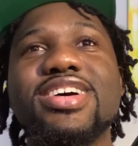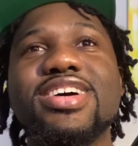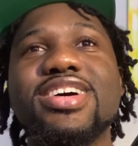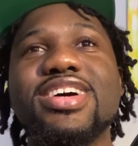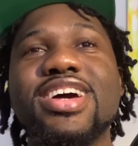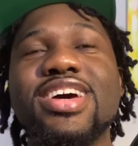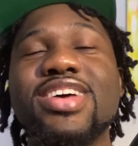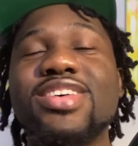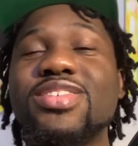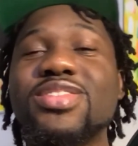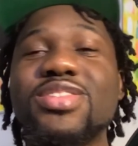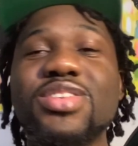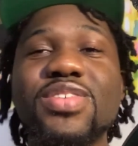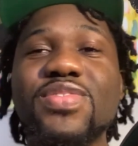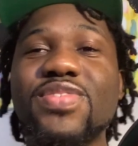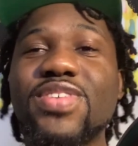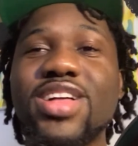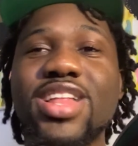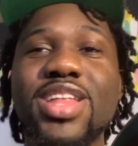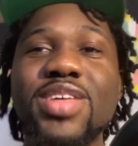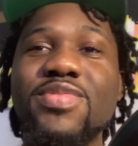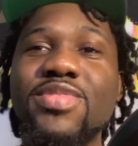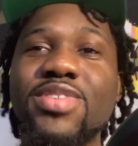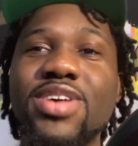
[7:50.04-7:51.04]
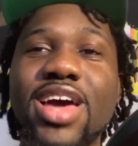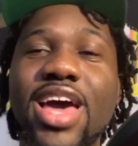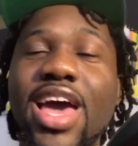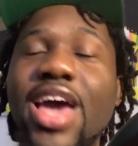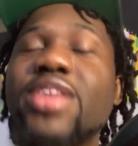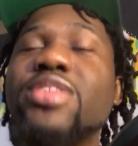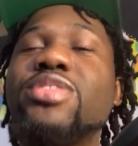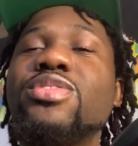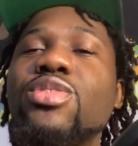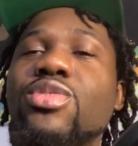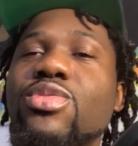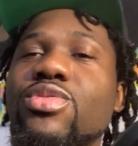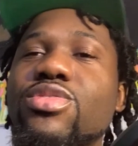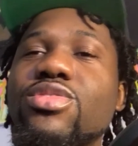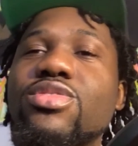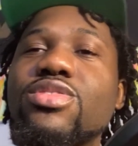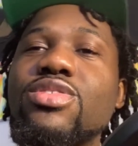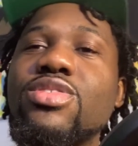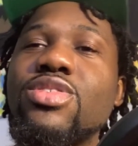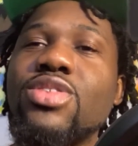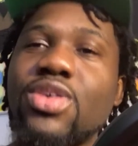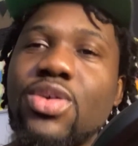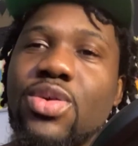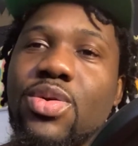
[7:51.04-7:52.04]
I don't know if I don't
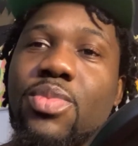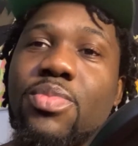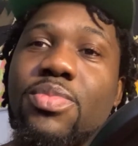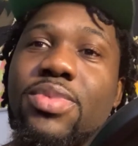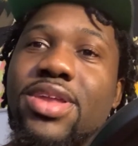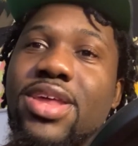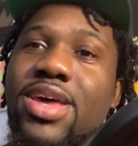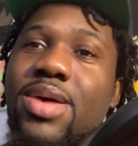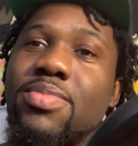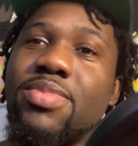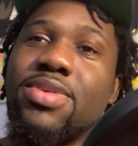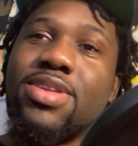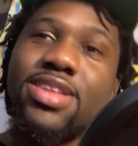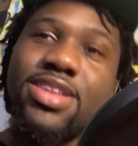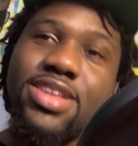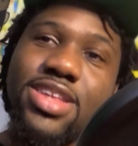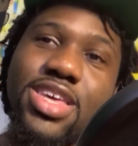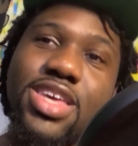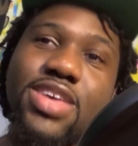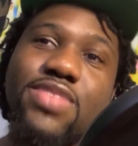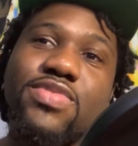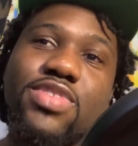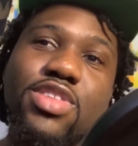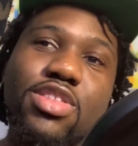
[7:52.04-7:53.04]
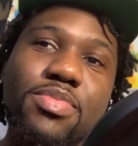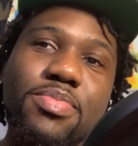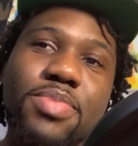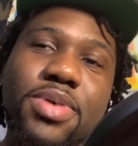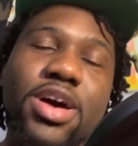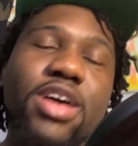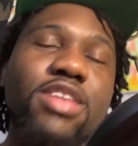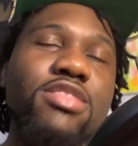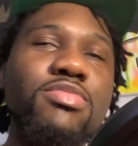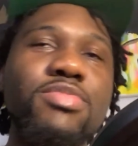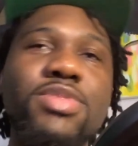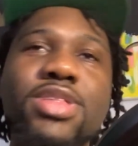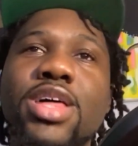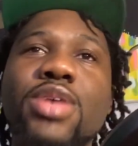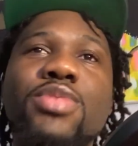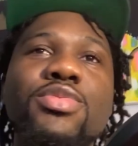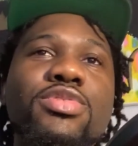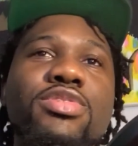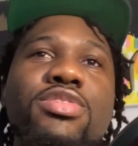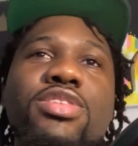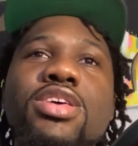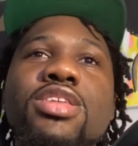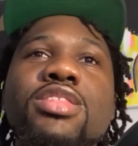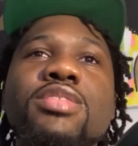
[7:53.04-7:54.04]
know, but I believe it's possible I will
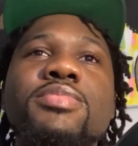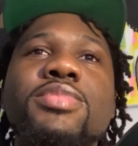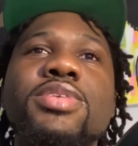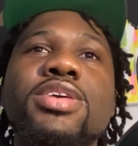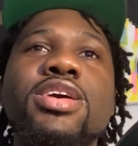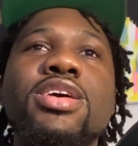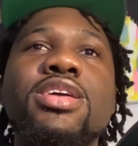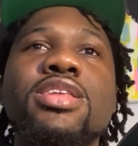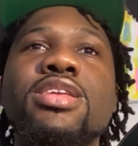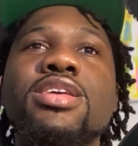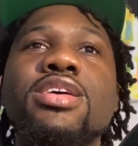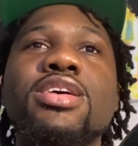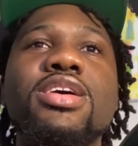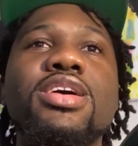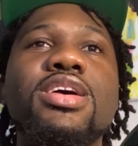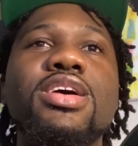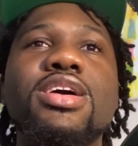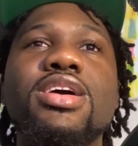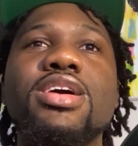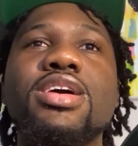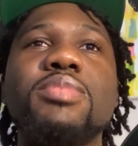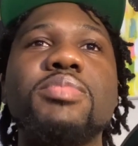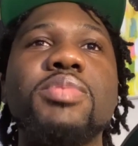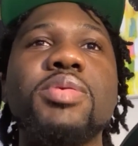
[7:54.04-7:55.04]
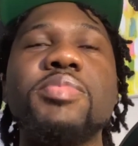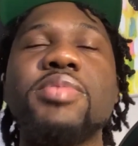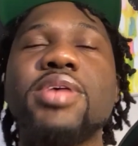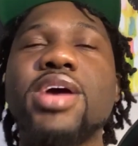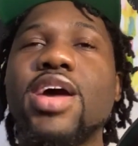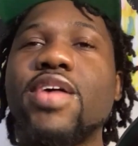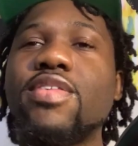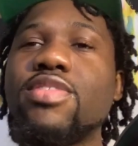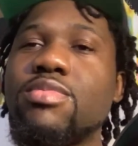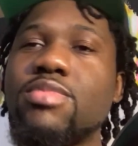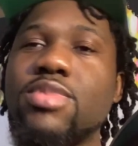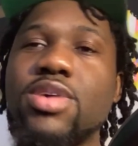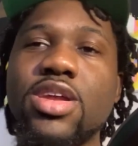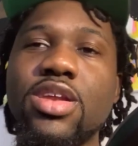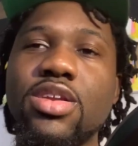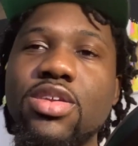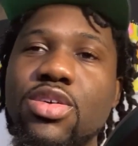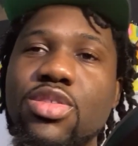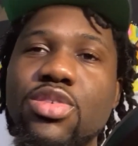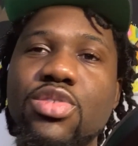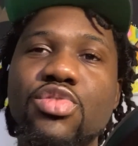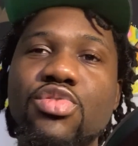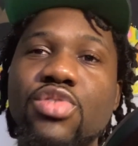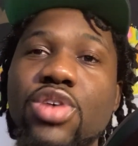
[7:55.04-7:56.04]
see them again. Maybe I have them on
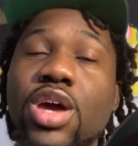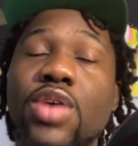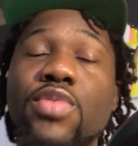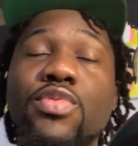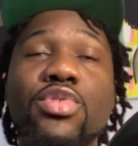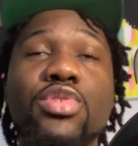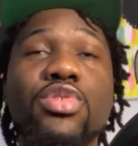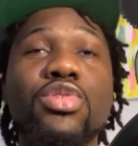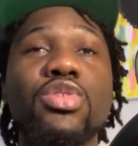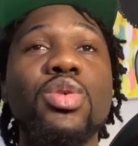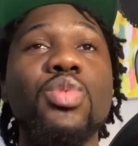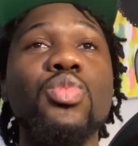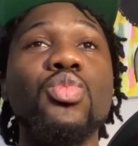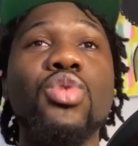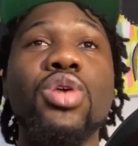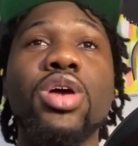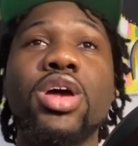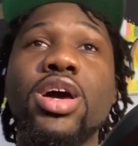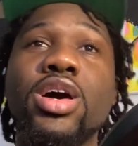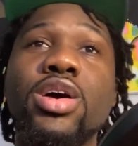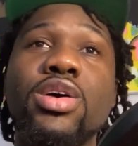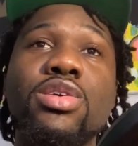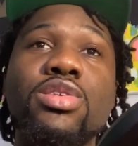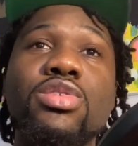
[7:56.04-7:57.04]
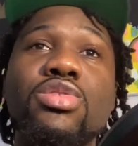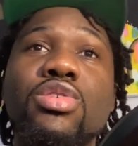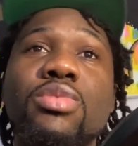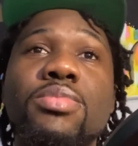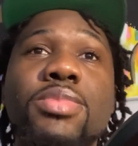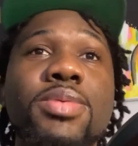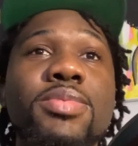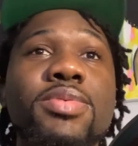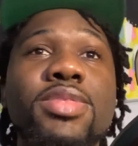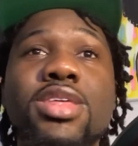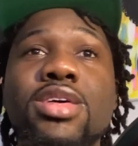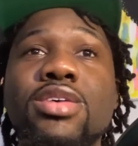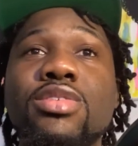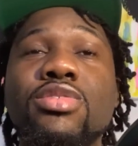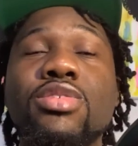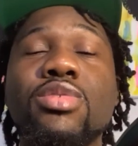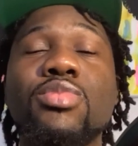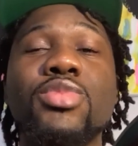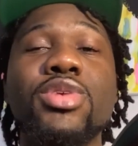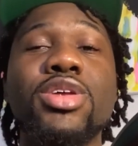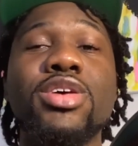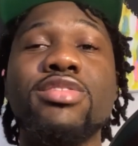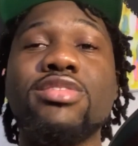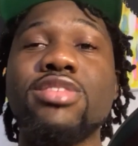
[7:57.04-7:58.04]
another drive or somewhere else, or maybe
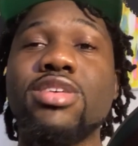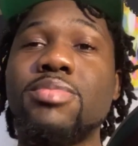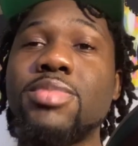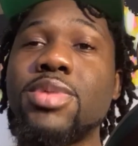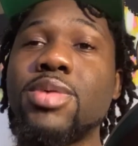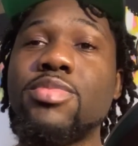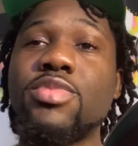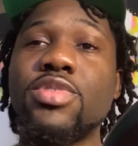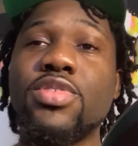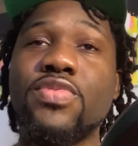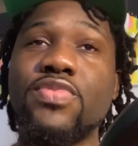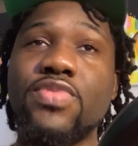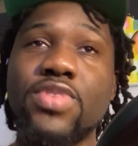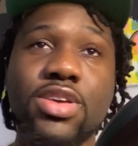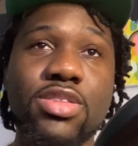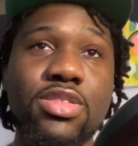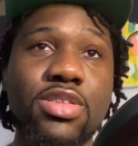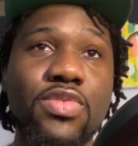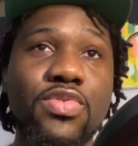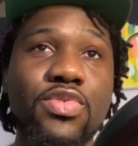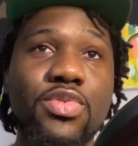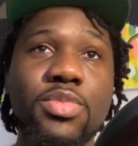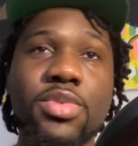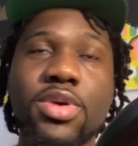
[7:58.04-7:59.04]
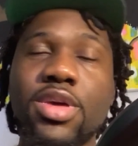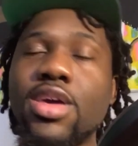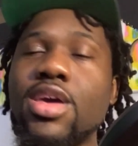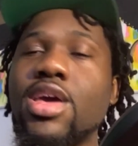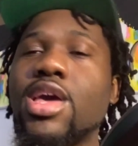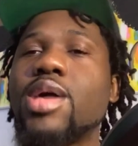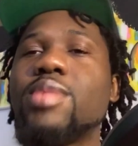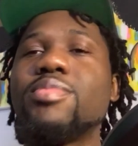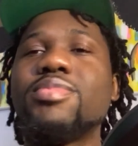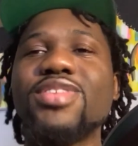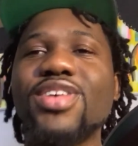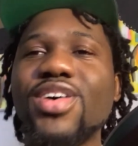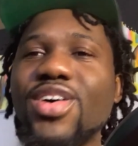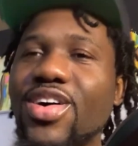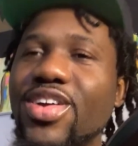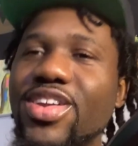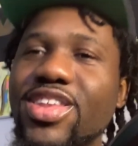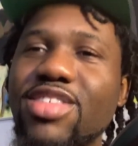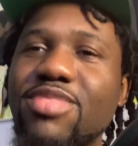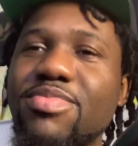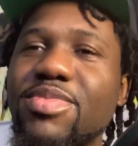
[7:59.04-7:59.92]
someone else can be able to fix it for me. But all this